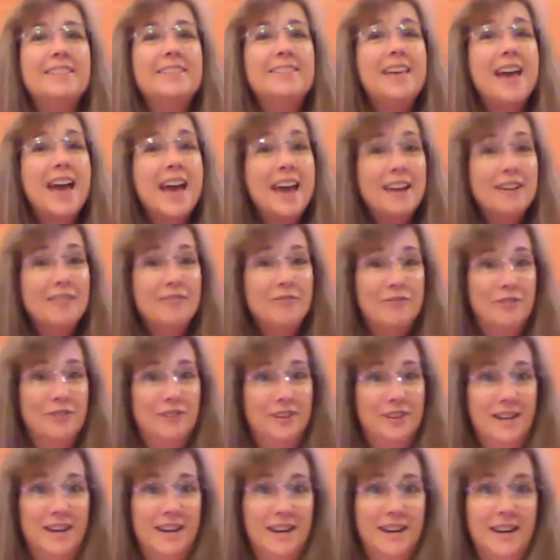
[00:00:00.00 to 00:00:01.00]

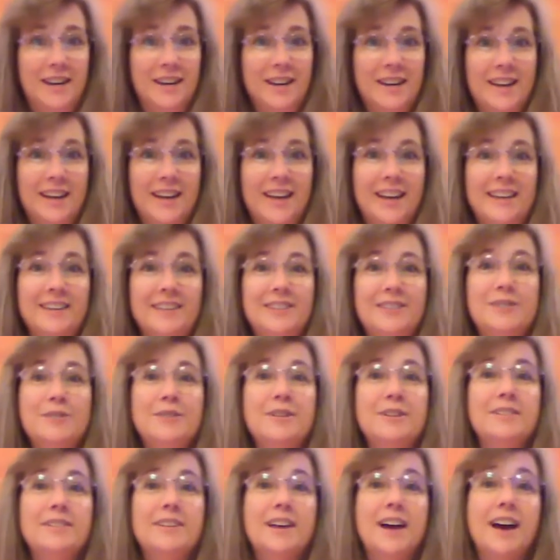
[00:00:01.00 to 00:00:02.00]
Thankfully, as
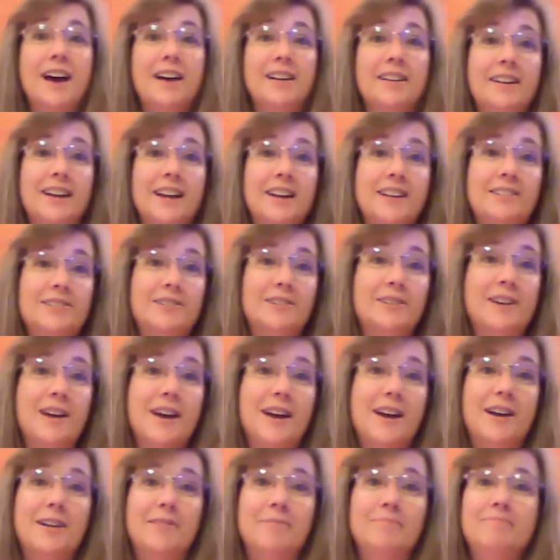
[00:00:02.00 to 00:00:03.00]
soon as the holidays are
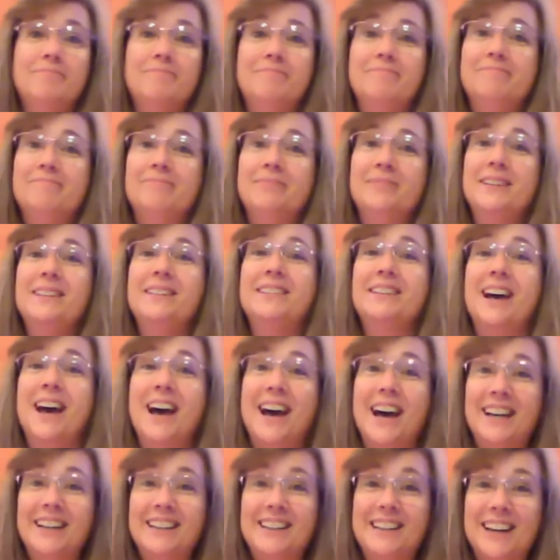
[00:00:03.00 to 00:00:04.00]
gone, these
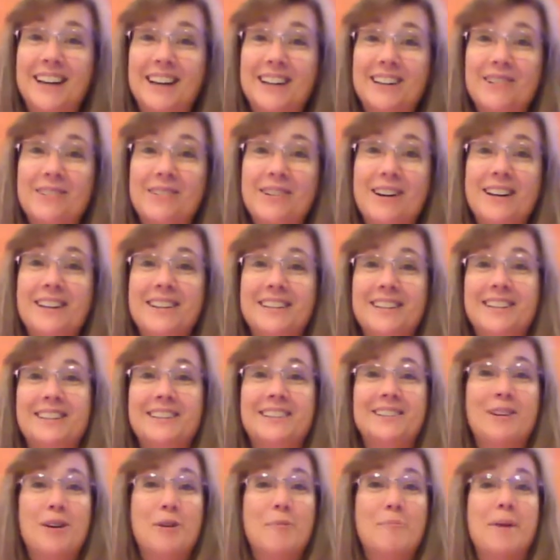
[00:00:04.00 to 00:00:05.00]
odd
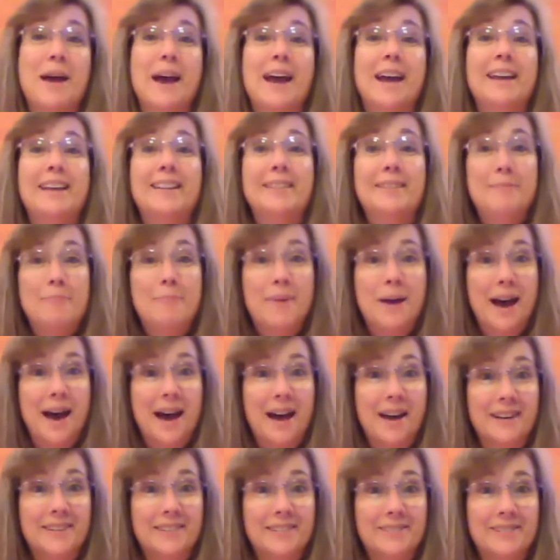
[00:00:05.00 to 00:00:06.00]
decorations go back in the
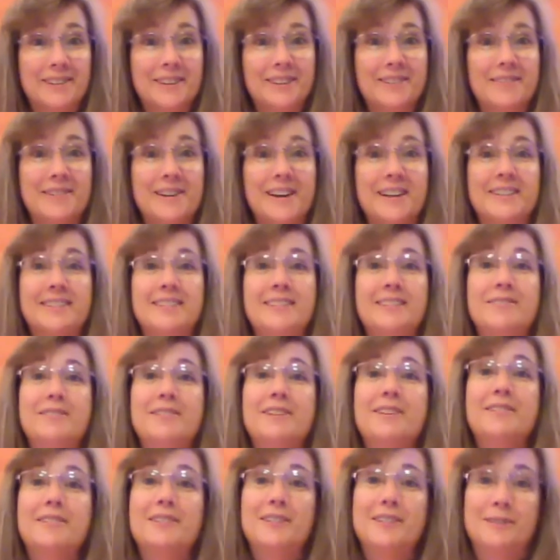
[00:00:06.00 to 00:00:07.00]
box with the rest of
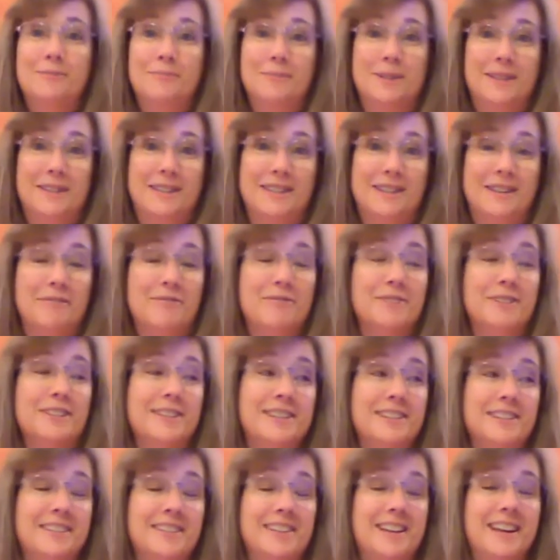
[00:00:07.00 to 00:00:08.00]
the Christmas stuff
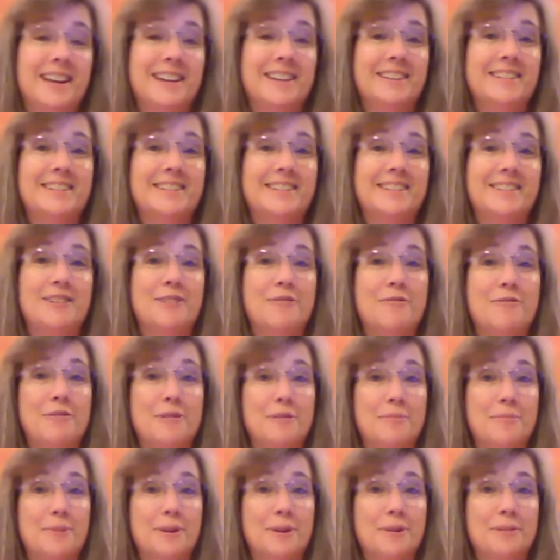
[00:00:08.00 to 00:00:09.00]
until next
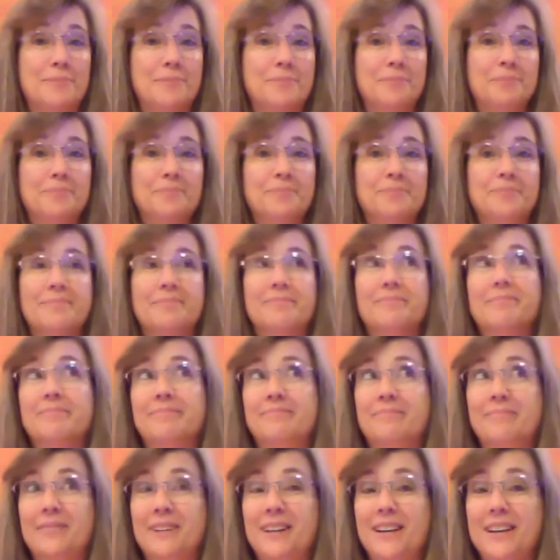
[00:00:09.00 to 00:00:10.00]
November
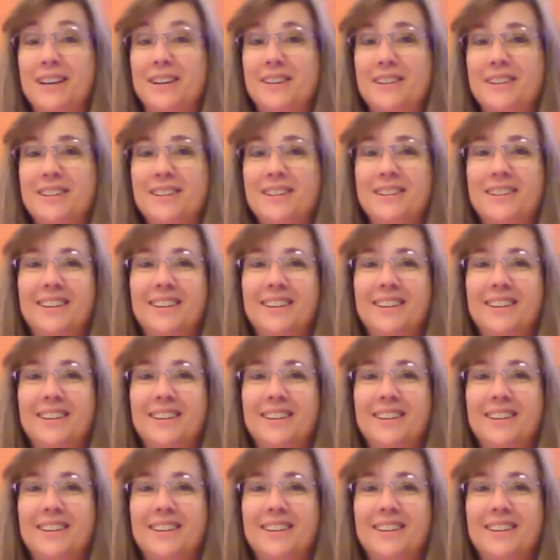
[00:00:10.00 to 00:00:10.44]
ish.